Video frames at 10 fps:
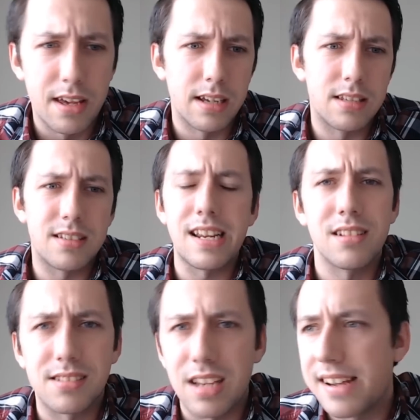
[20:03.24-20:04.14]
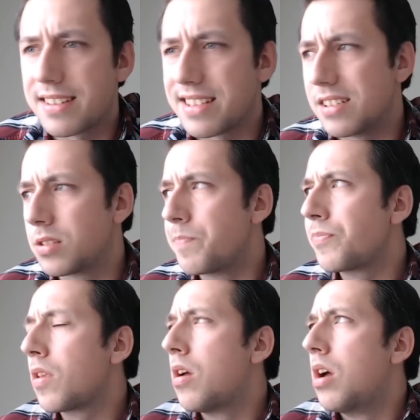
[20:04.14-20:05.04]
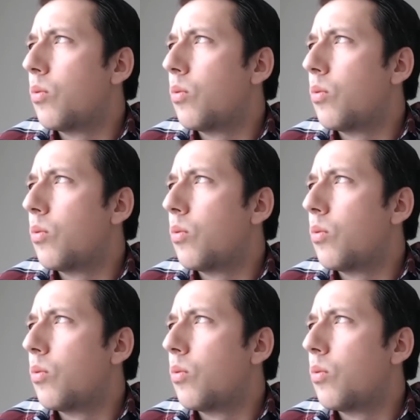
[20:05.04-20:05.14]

statist side says, well,